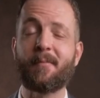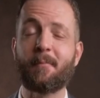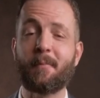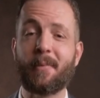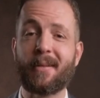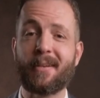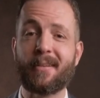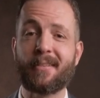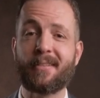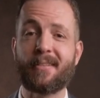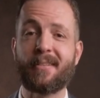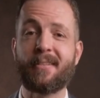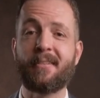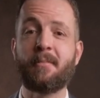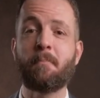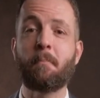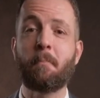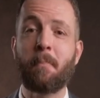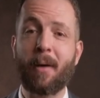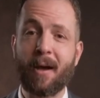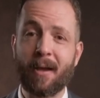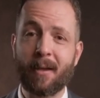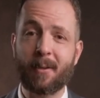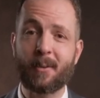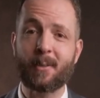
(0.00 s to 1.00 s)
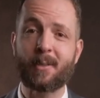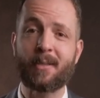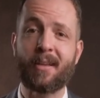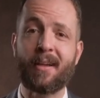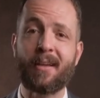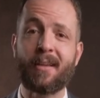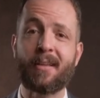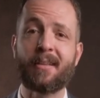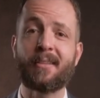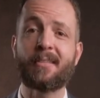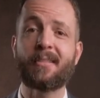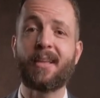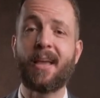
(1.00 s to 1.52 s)
of Medicine,
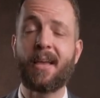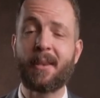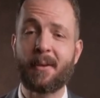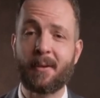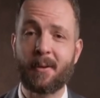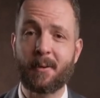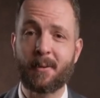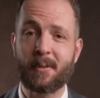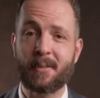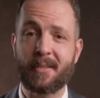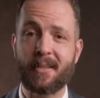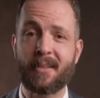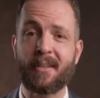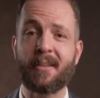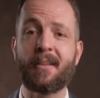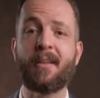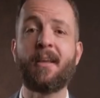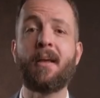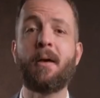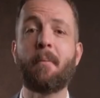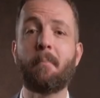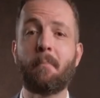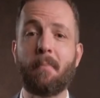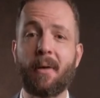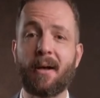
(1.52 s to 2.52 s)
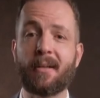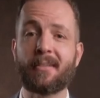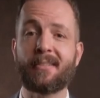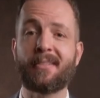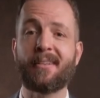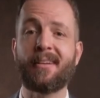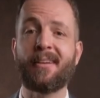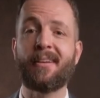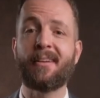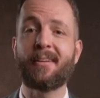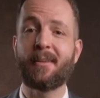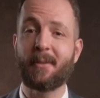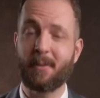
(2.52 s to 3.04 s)
Bioscience and Nursing,
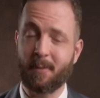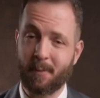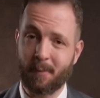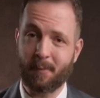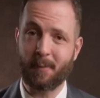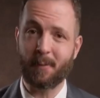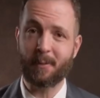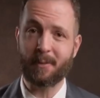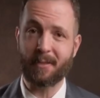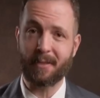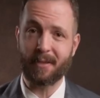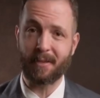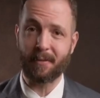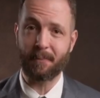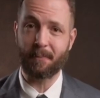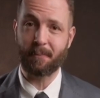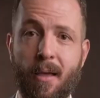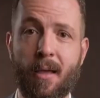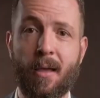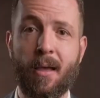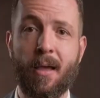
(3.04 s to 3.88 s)
MAHSA University.